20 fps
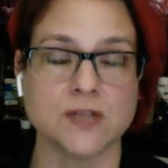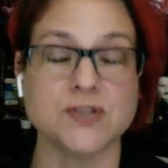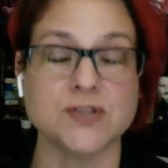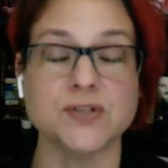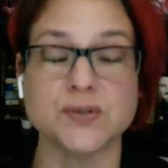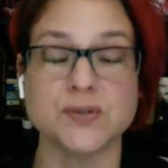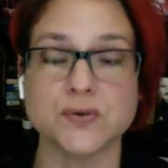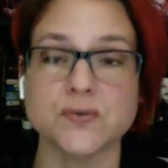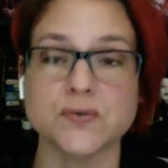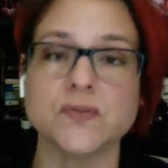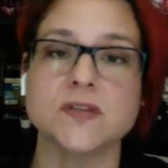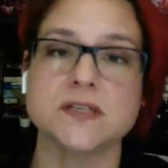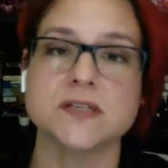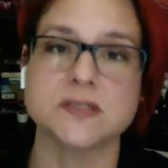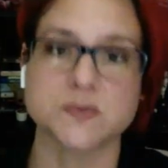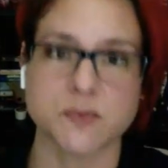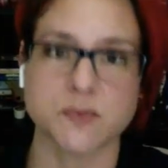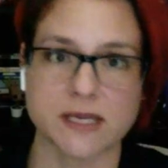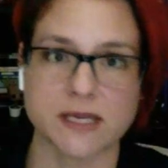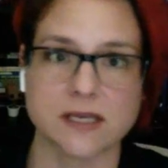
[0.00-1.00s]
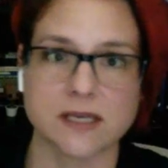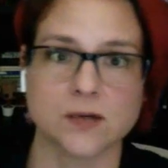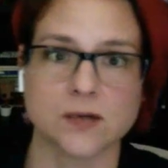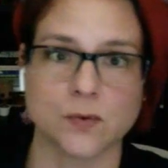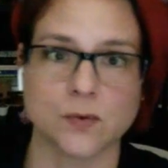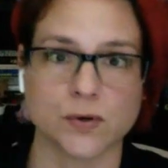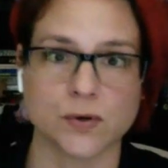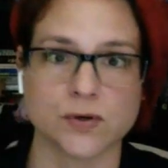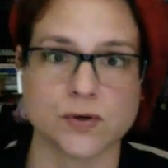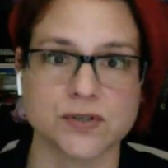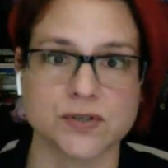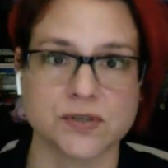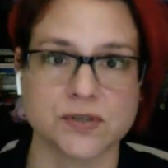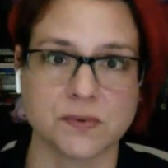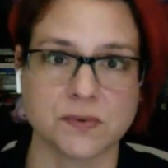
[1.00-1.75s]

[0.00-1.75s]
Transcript: do this week in order to